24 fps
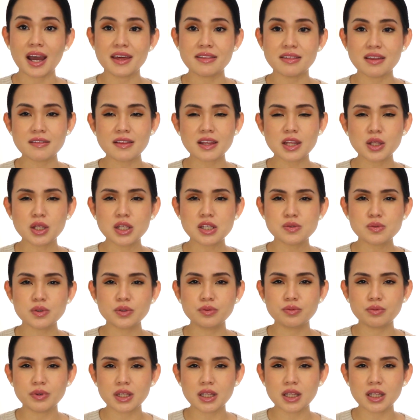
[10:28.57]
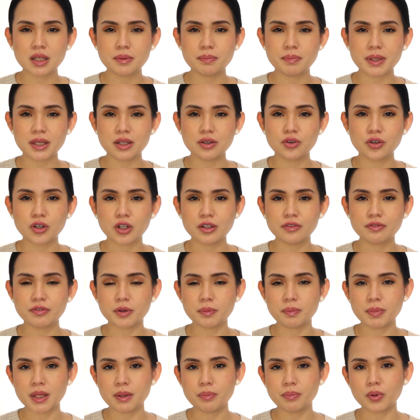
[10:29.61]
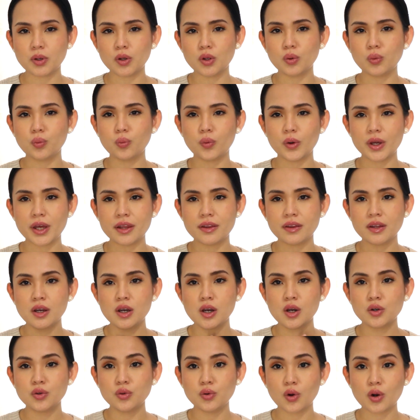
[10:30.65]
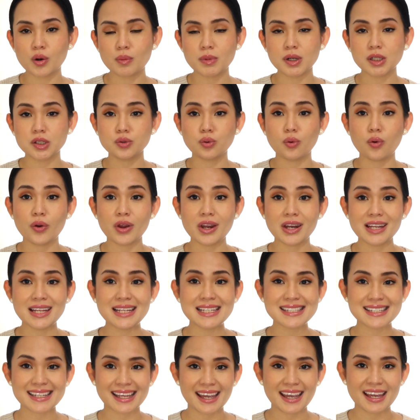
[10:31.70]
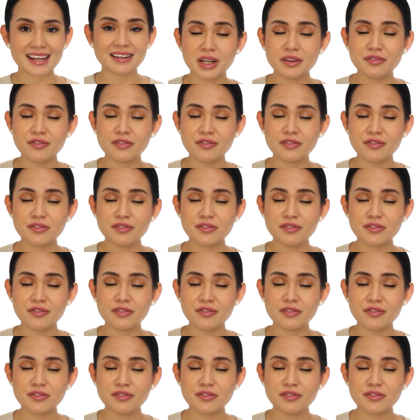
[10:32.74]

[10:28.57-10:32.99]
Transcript: I think that this would really be good for people with normal to oily skin.